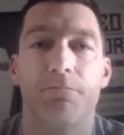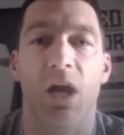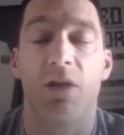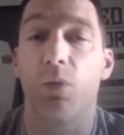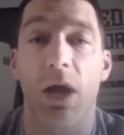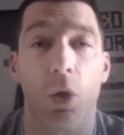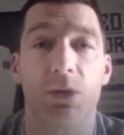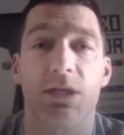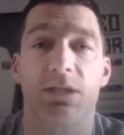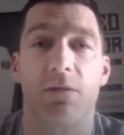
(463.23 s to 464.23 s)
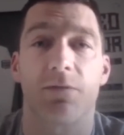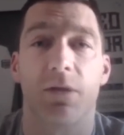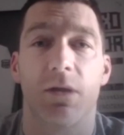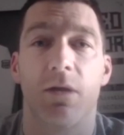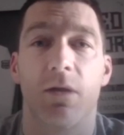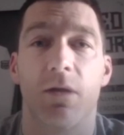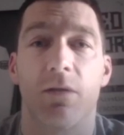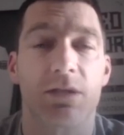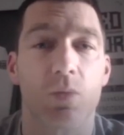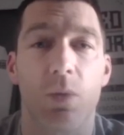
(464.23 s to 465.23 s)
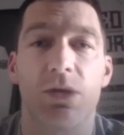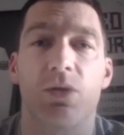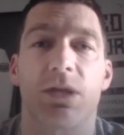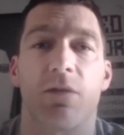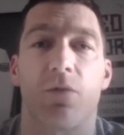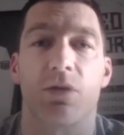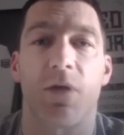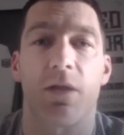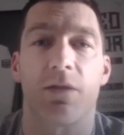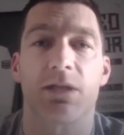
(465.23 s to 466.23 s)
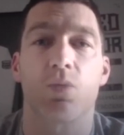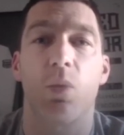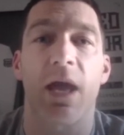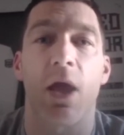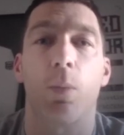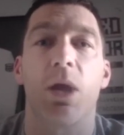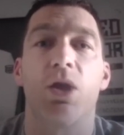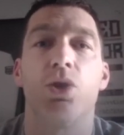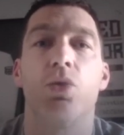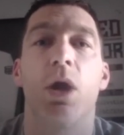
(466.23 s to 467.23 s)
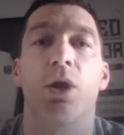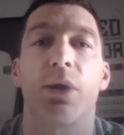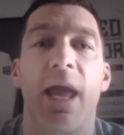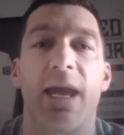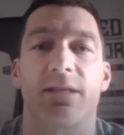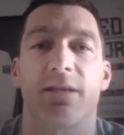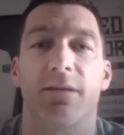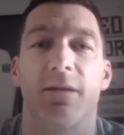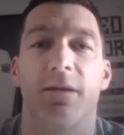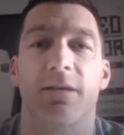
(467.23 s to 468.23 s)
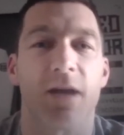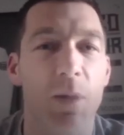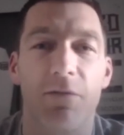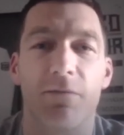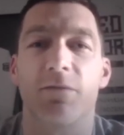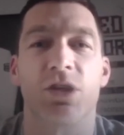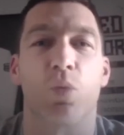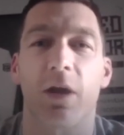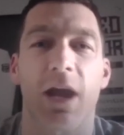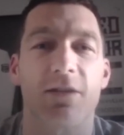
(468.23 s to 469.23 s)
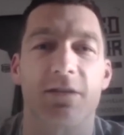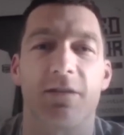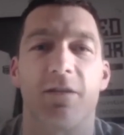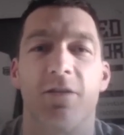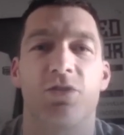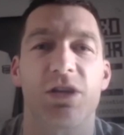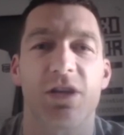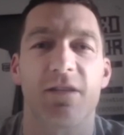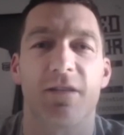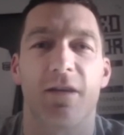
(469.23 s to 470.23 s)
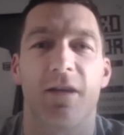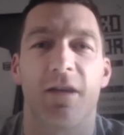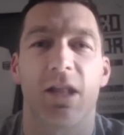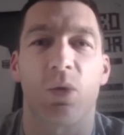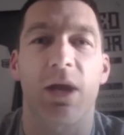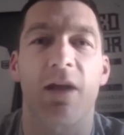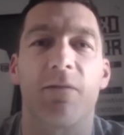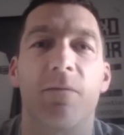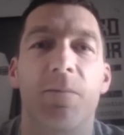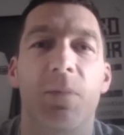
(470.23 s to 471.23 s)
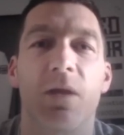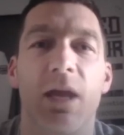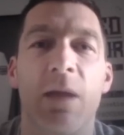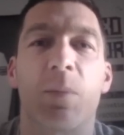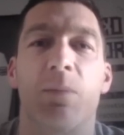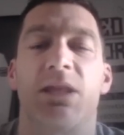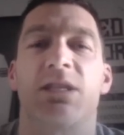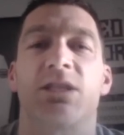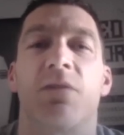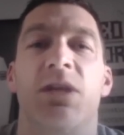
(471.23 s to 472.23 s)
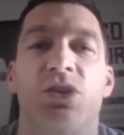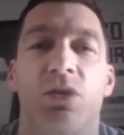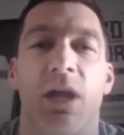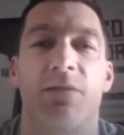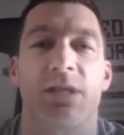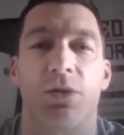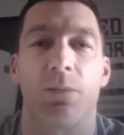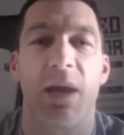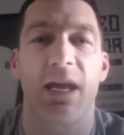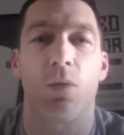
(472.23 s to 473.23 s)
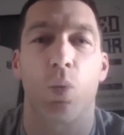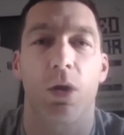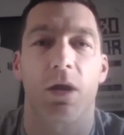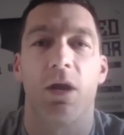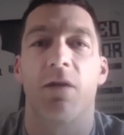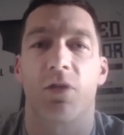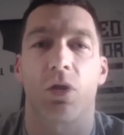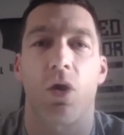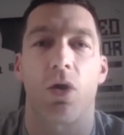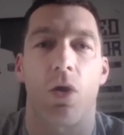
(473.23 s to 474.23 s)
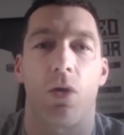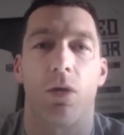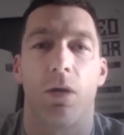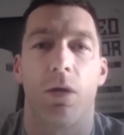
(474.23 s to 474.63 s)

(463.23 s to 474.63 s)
And if you want help with this stuff, this is what we do inside the Forged Father. This is what we help you create. It's not about just workouts and nutrition. Like we gotta implement this stuff into your lifestyle to make it work for the long haul.